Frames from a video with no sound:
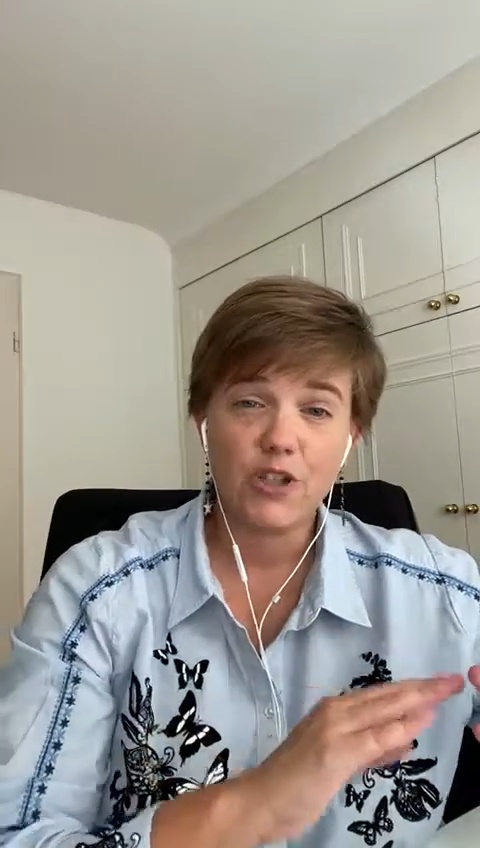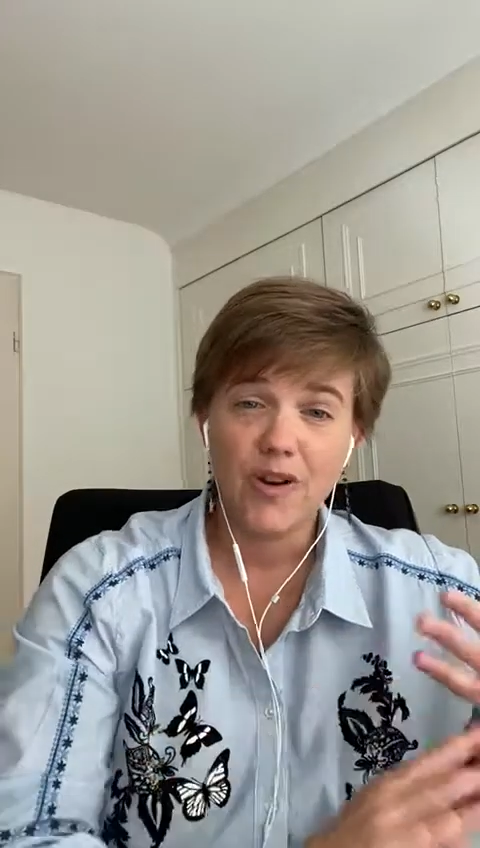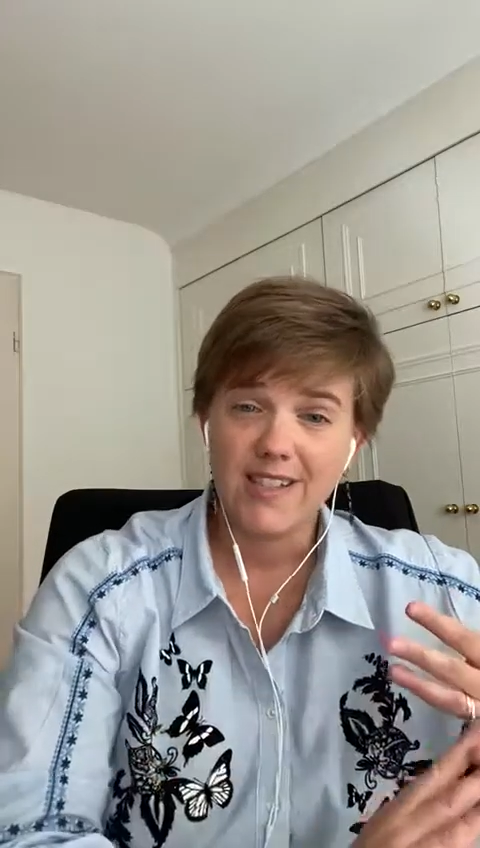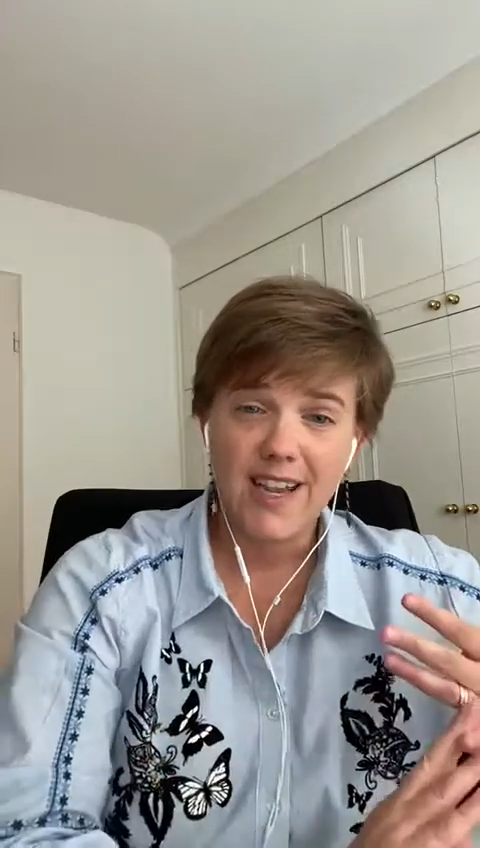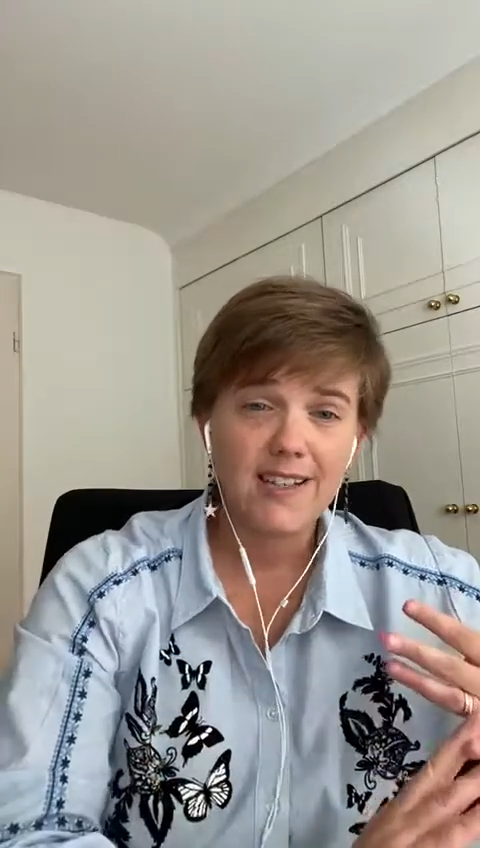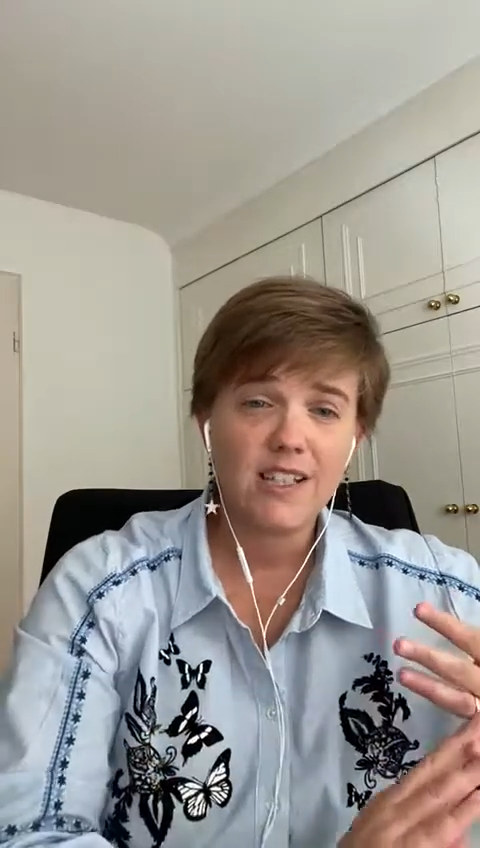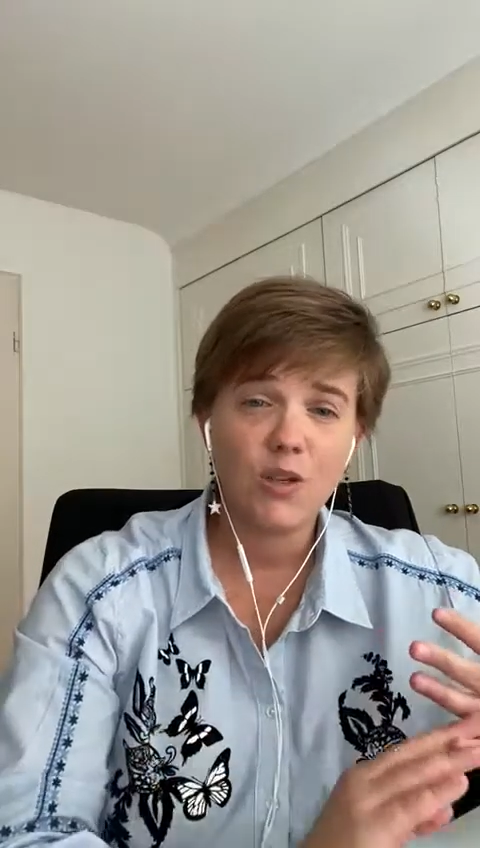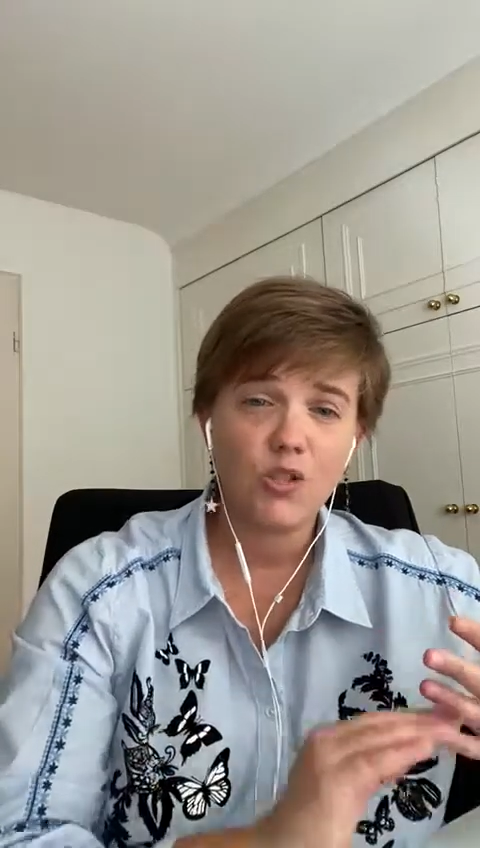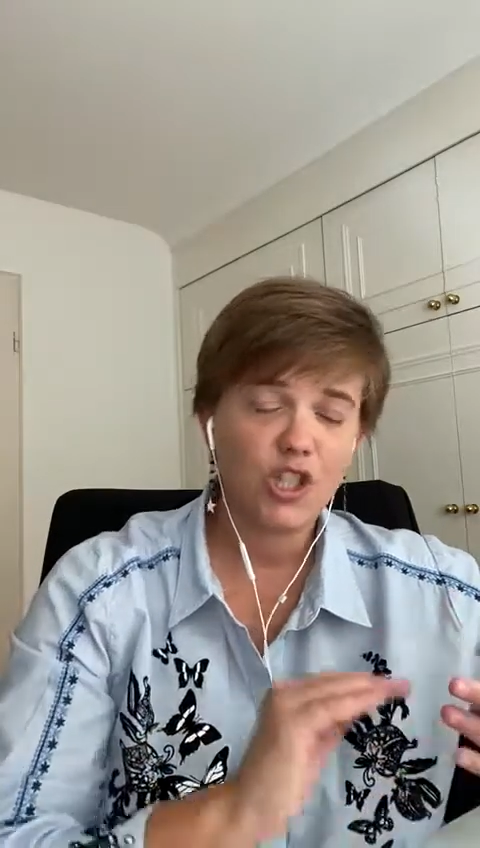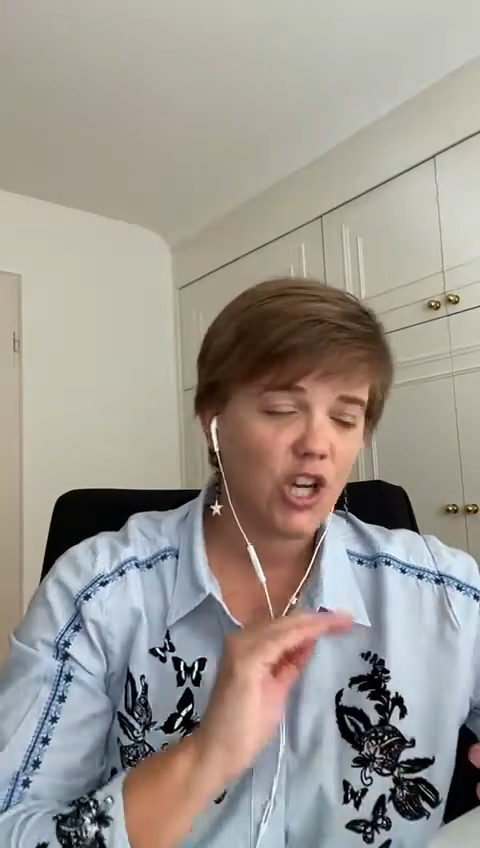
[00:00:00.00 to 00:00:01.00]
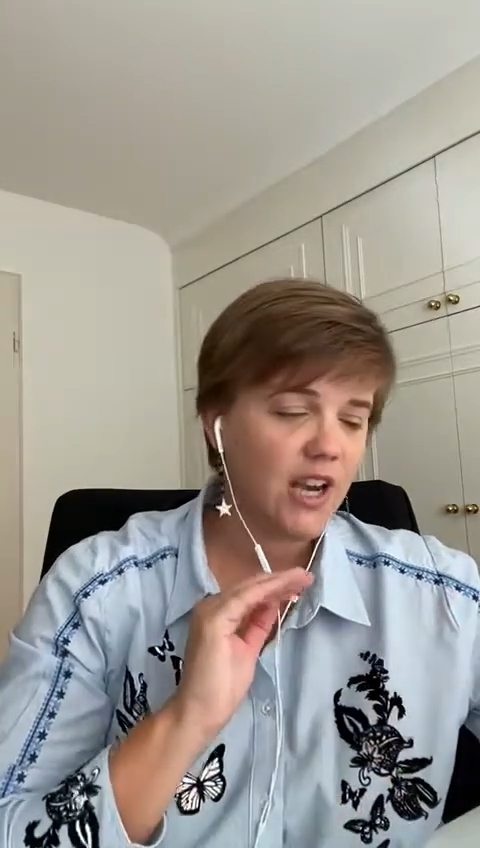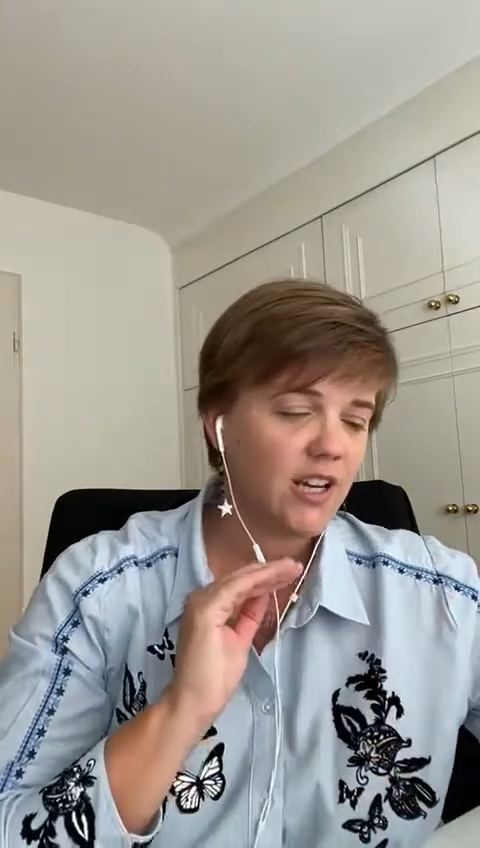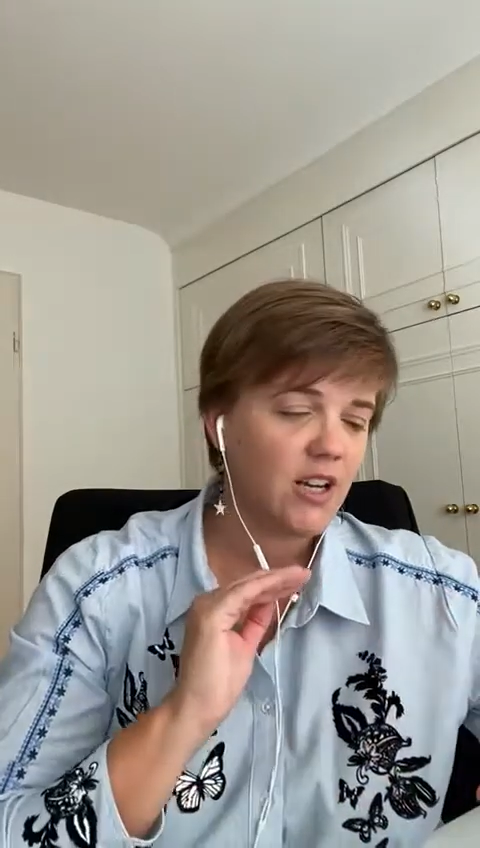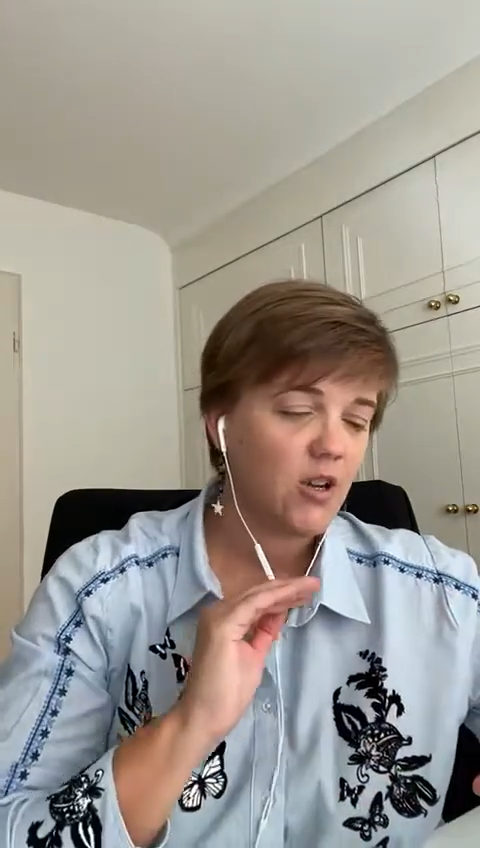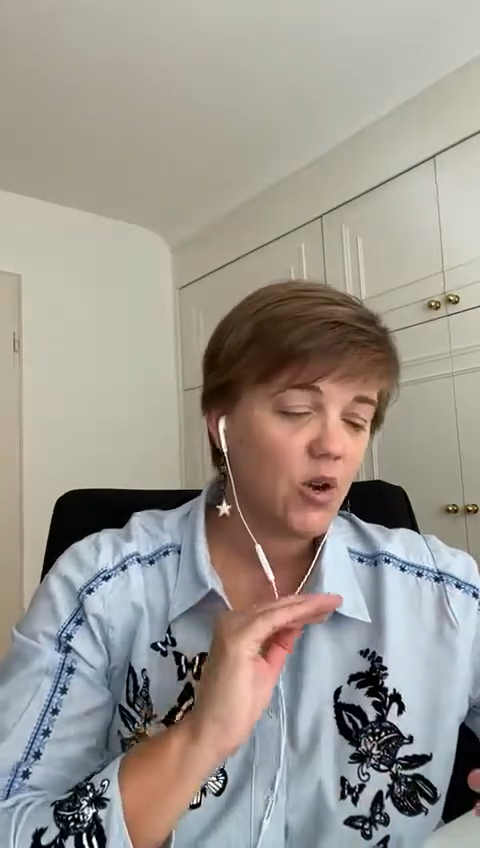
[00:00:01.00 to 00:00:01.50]
transacting with
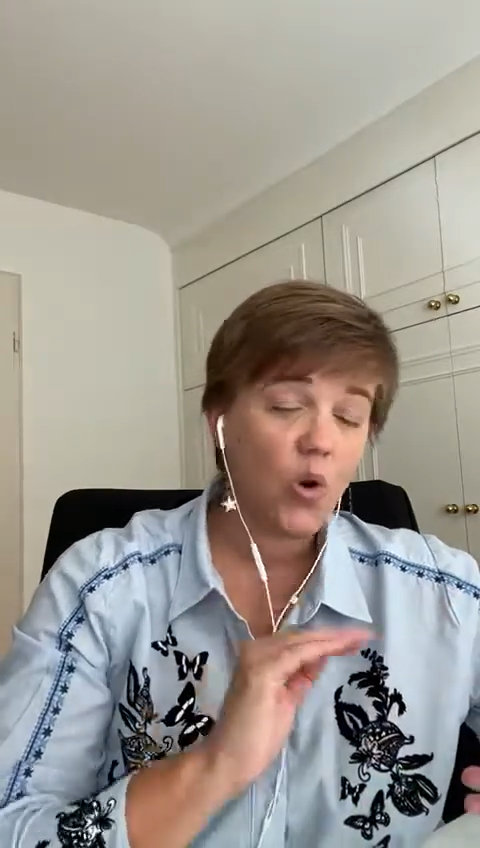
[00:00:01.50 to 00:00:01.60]
China